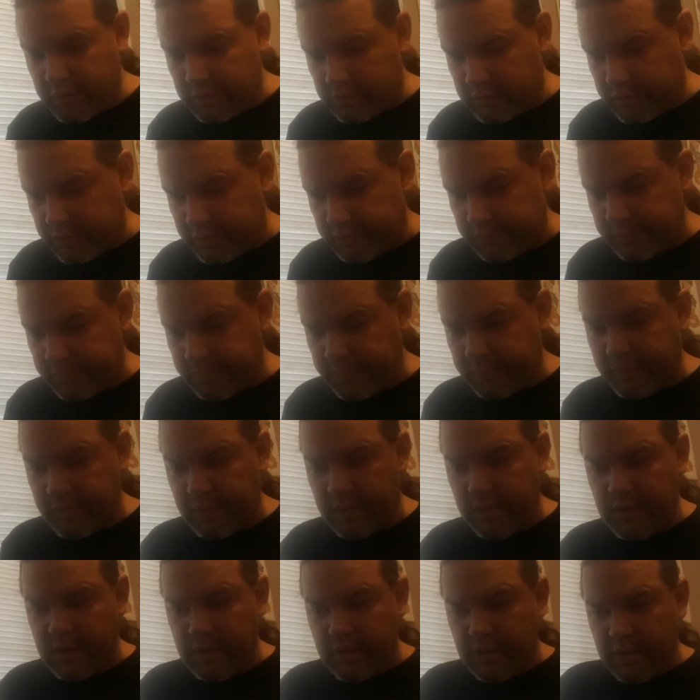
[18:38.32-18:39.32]
to learn.
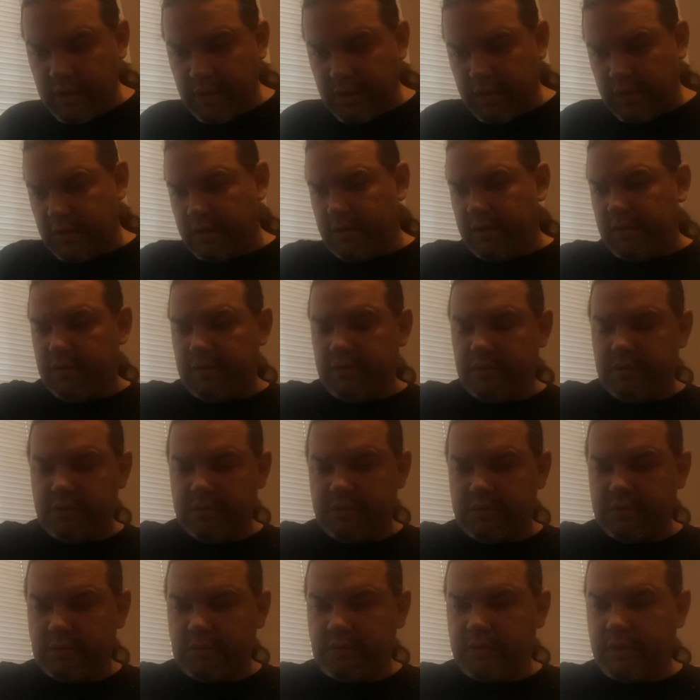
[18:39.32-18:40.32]

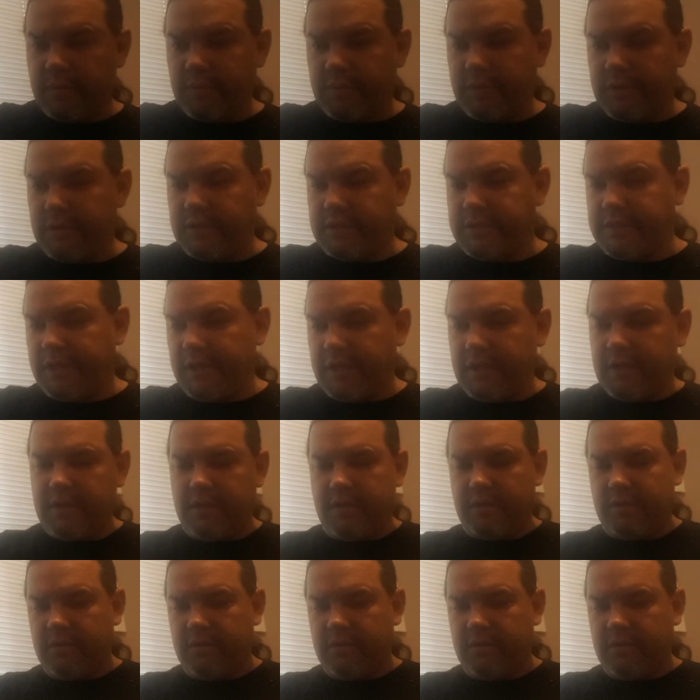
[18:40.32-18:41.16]
So now we're going to take